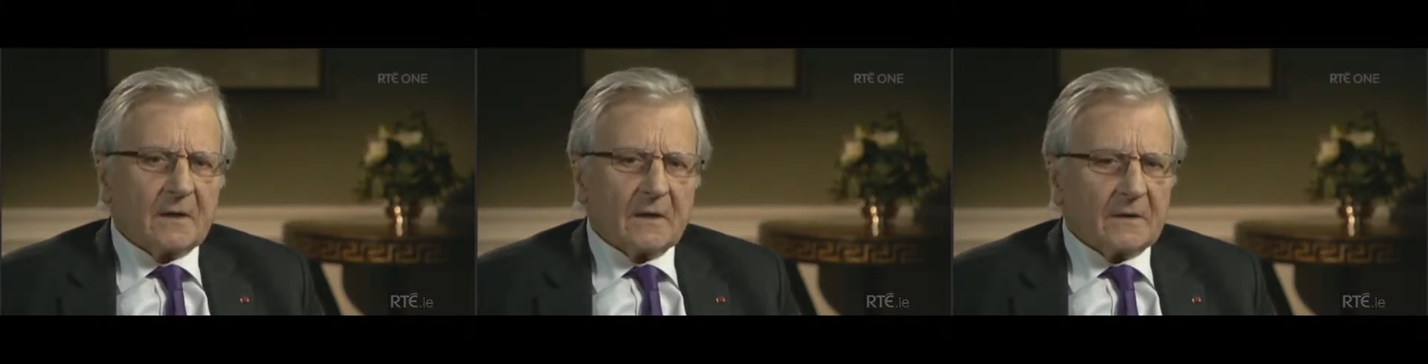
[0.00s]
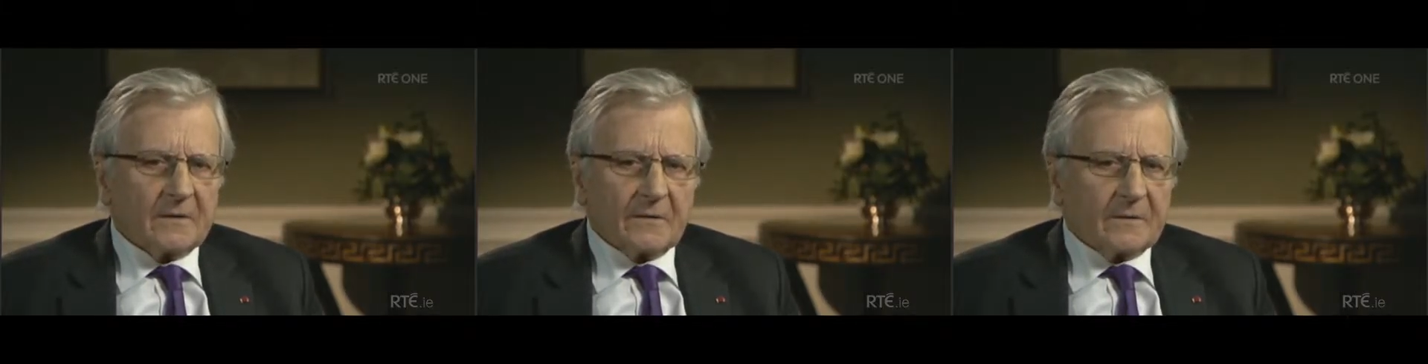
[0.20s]

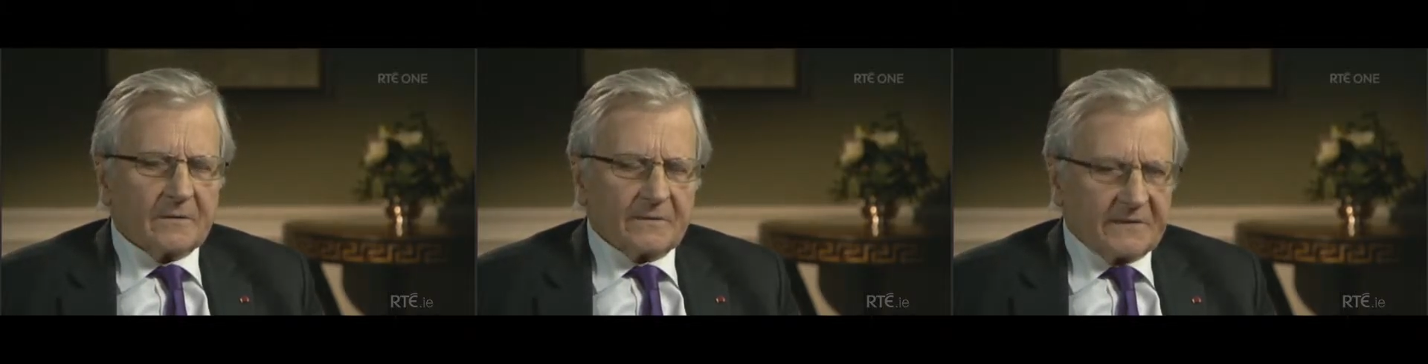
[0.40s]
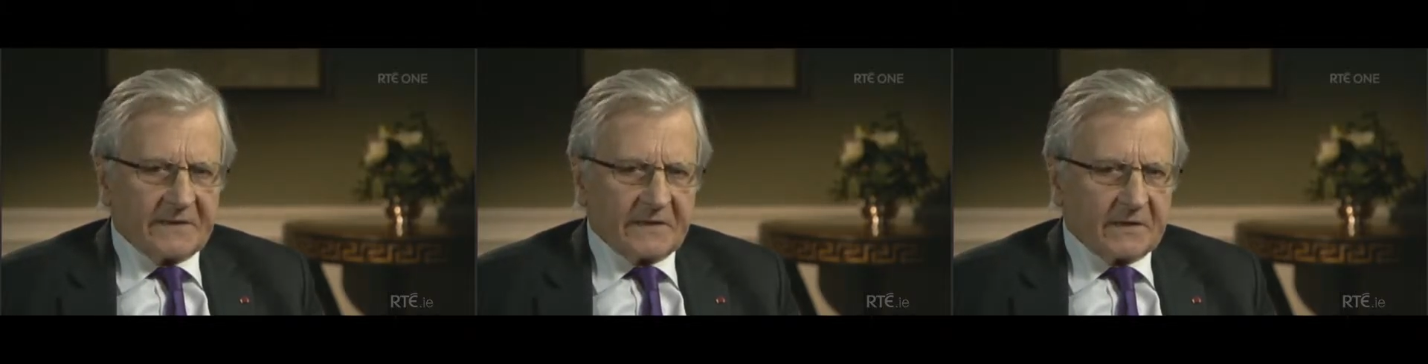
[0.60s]

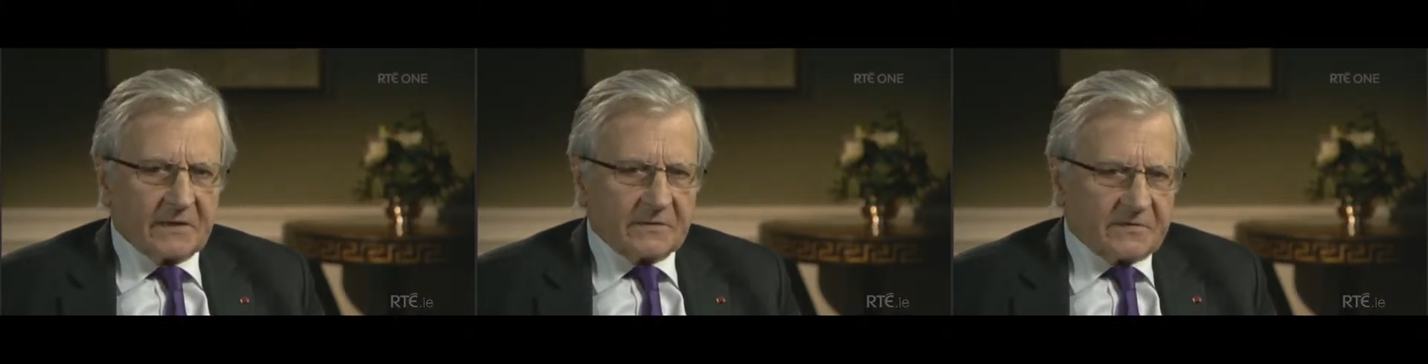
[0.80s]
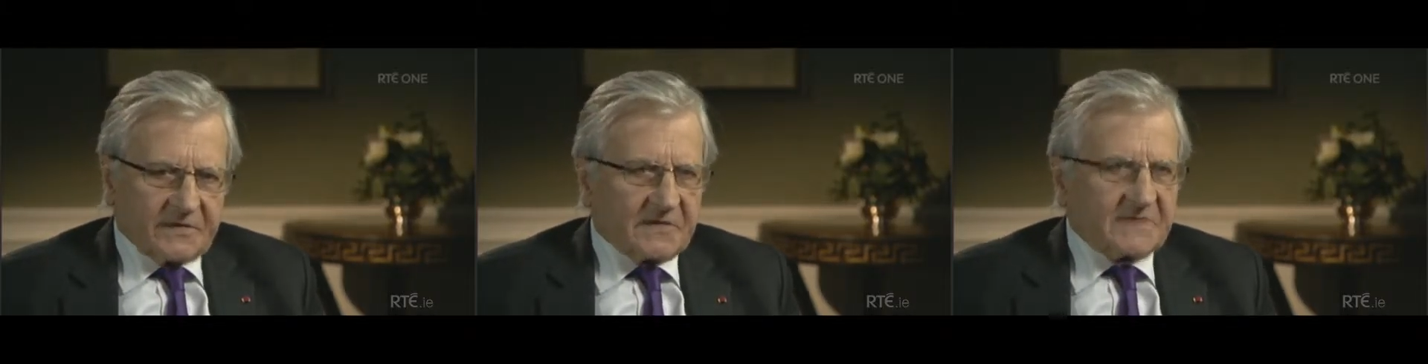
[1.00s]

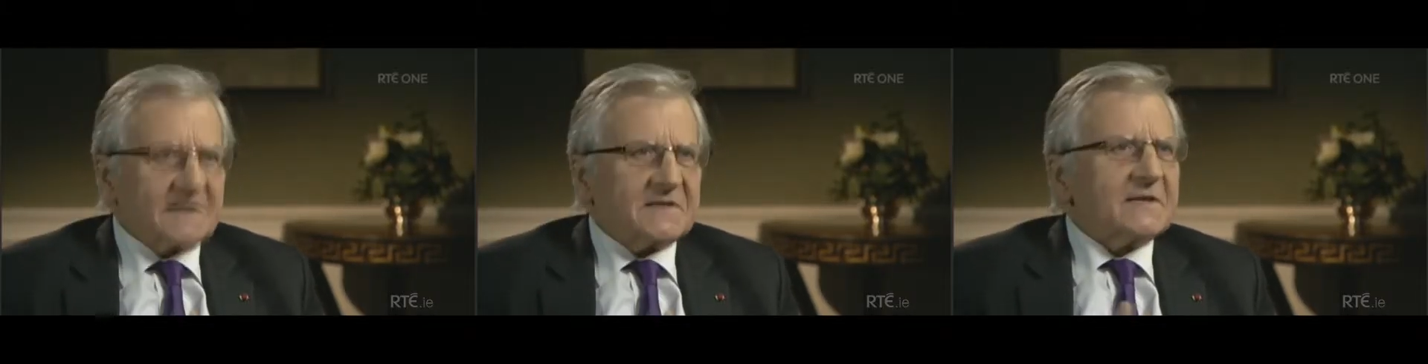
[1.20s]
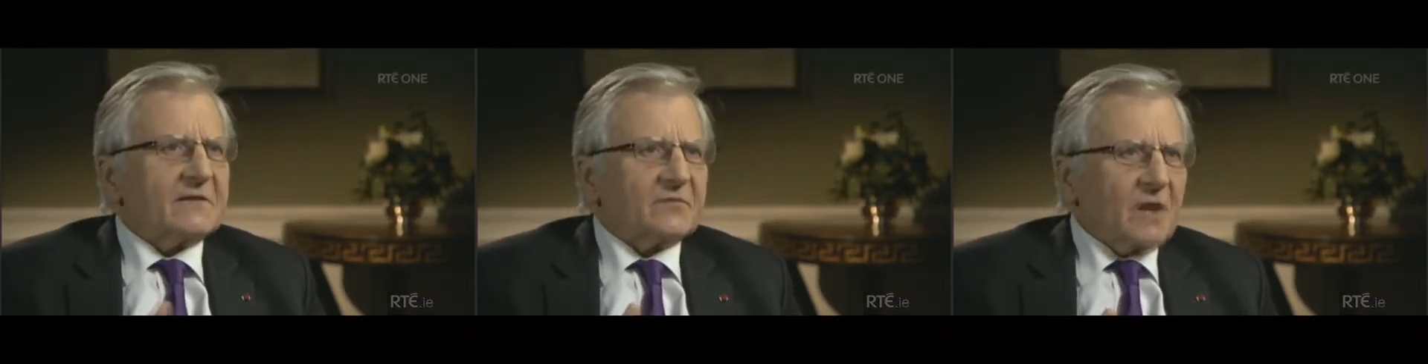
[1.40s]
The
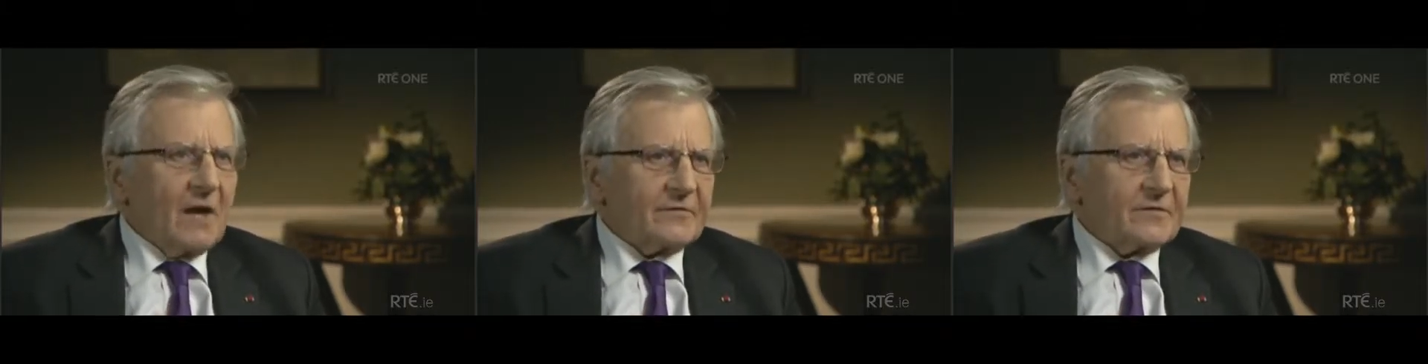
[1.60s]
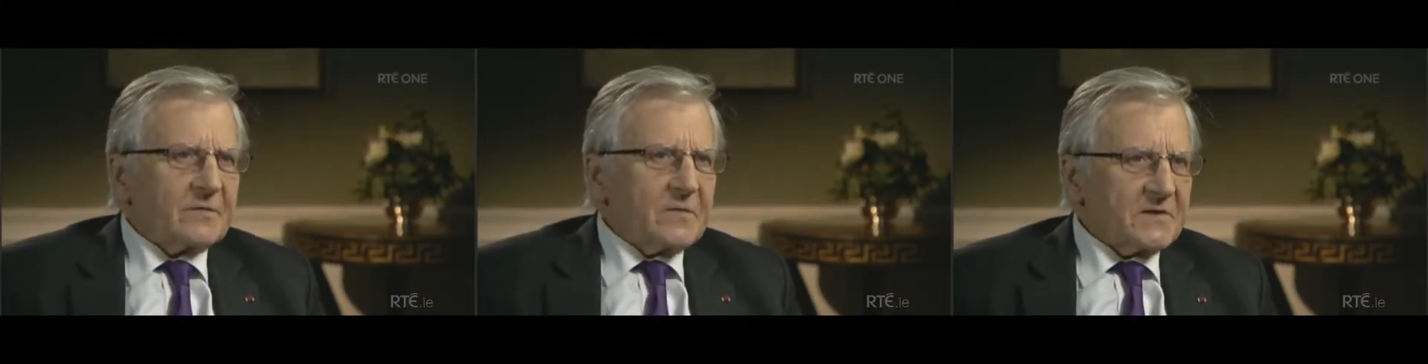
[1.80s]
successive
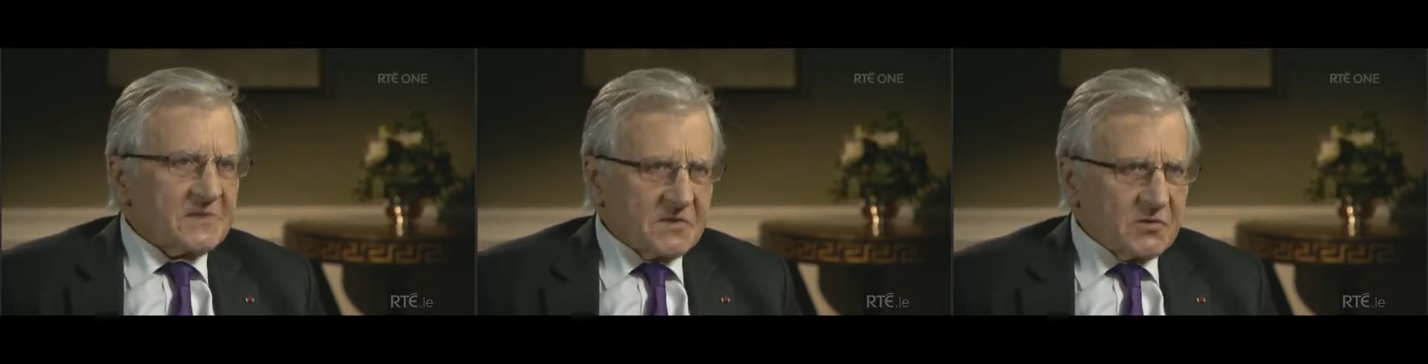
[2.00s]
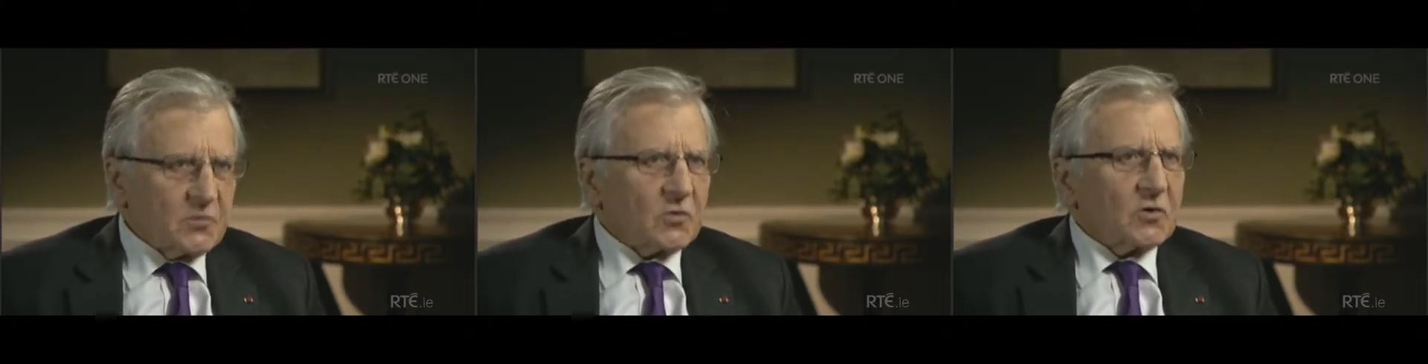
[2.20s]

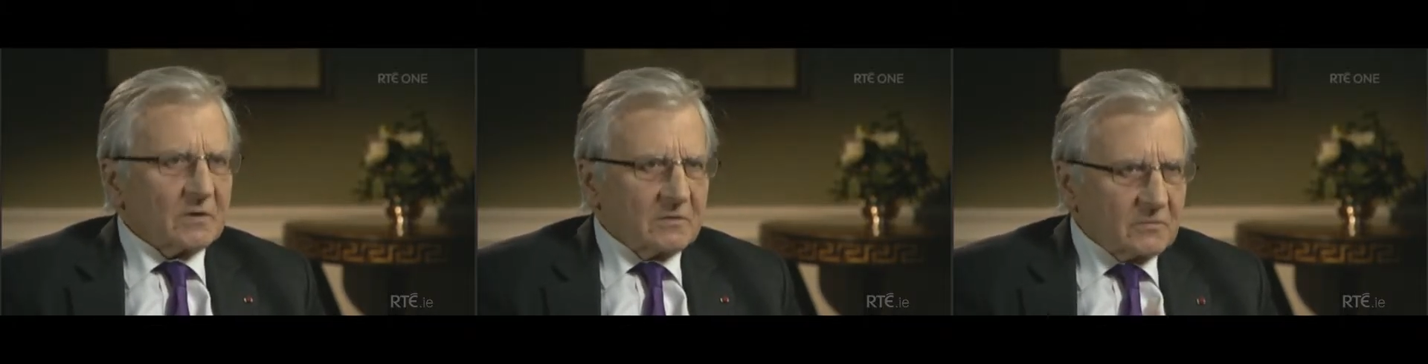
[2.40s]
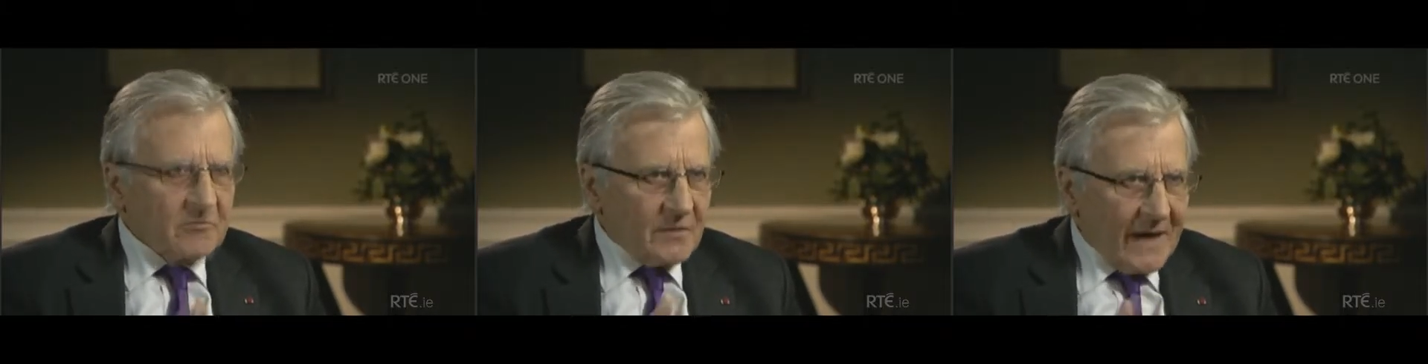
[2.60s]
governments took